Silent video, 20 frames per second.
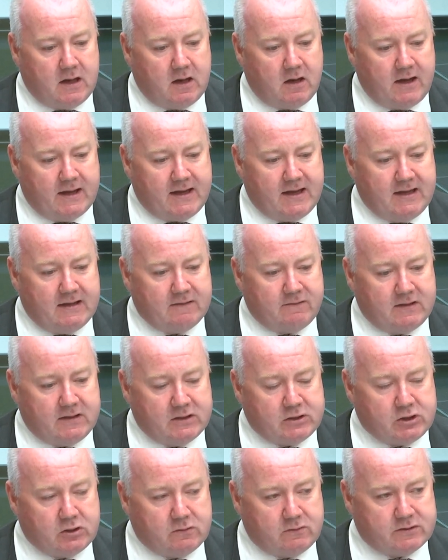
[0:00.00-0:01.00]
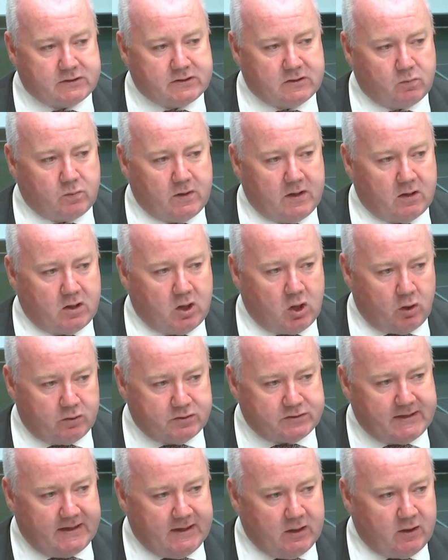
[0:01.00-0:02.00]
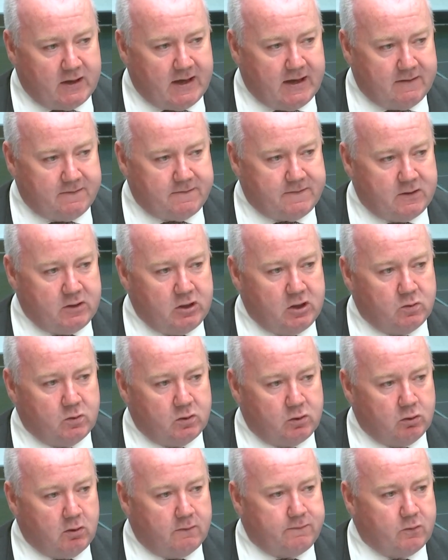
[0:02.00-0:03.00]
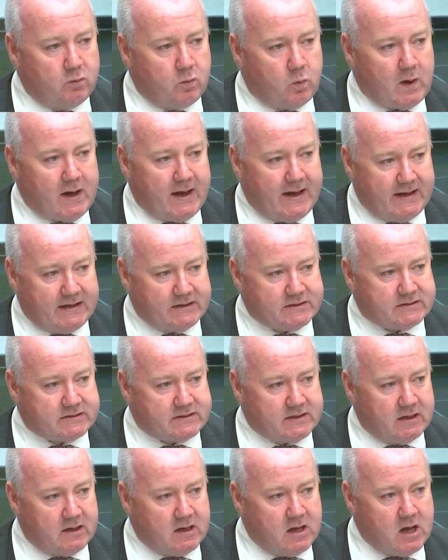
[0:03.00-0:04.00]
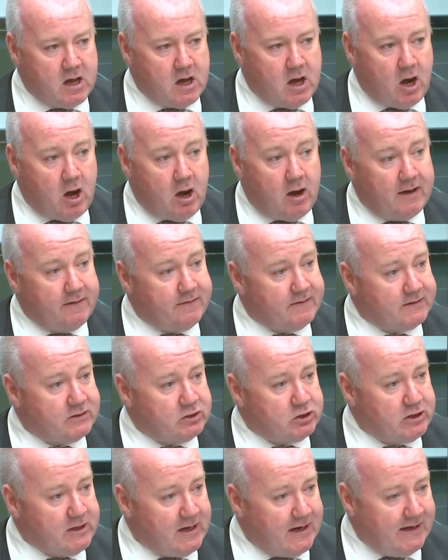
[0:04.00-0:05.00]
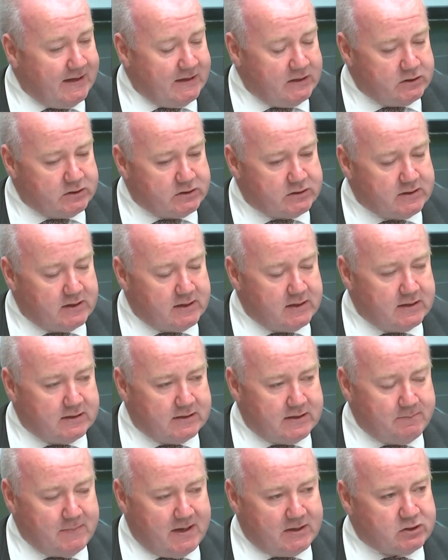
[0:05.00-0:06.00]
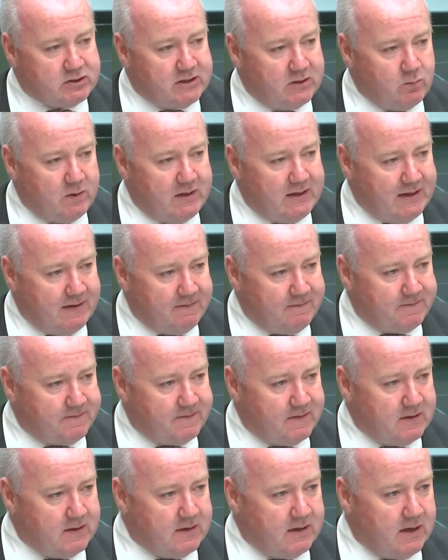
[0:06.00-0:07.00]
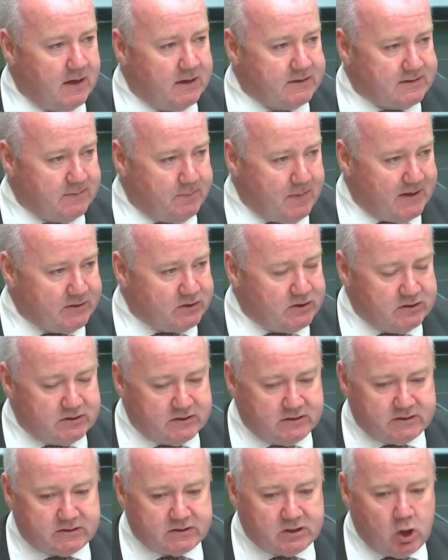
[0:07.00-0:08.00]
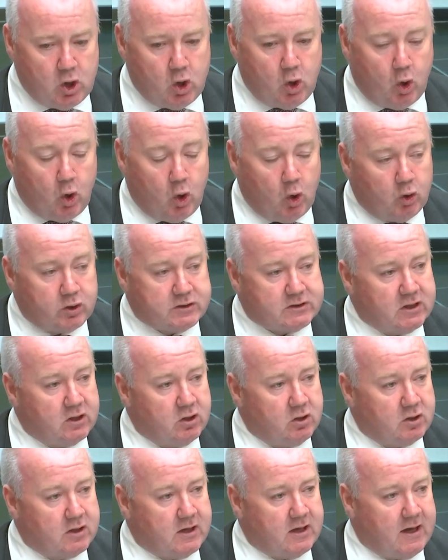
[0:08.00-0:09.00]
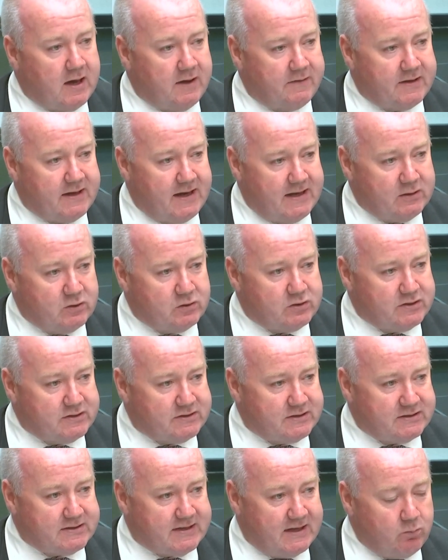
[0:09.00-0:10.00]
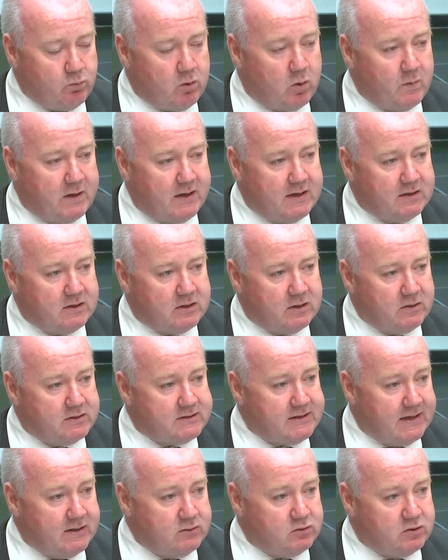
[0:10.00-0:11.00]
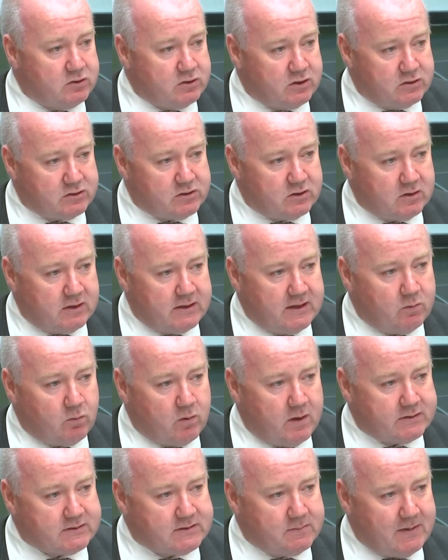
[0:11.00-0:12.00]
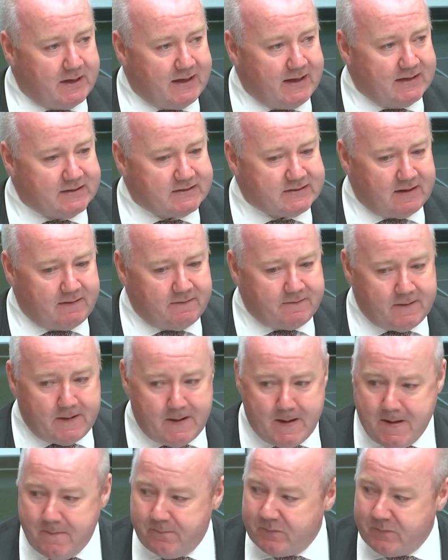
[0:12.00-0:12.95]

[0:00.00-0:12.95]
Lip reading: I can give you the assurance that we are constantly looking for new and novel ways to either change the messaging we give to passengers or to look at other industries to see what we can do to introduce on our network to make it safer.